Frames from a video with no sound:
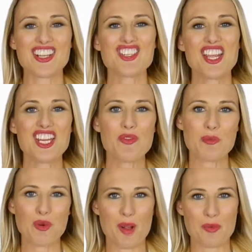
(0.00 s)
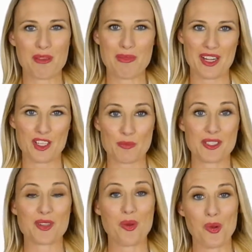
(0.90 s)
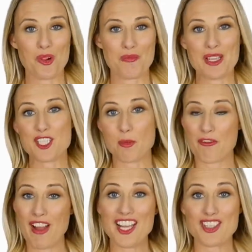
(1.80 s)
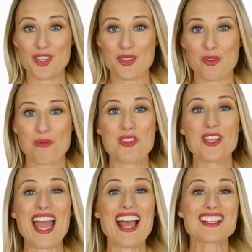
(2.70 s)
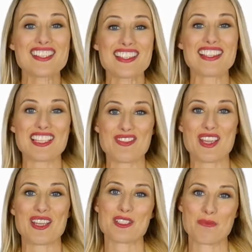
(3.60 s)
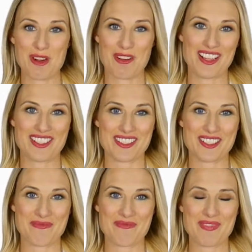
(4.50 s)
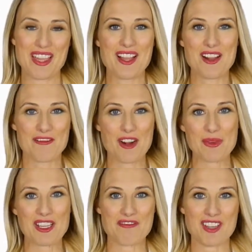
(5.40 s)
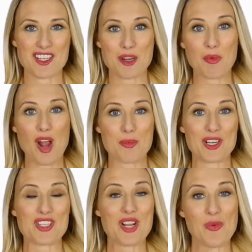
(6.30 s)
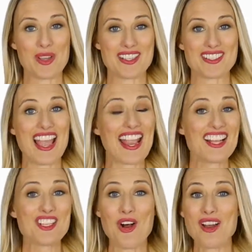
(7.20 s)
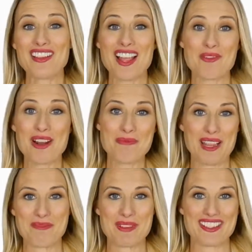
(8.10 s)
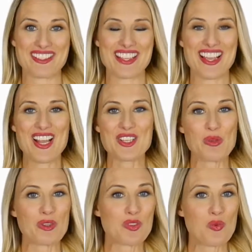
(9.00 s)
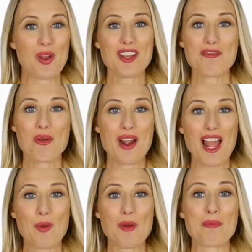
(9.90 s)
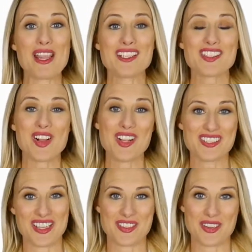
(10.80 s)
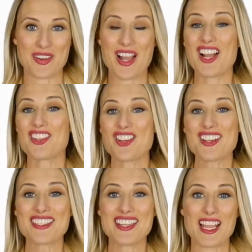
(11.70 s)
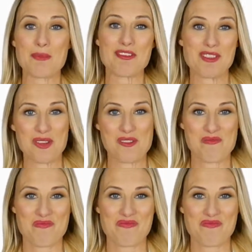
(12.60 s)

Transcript: Genuine Property Management's goal is to provide you with an excellent living experience. From convenient property showings and online rent payments to a 24 hour maintenance call center, just to name a few.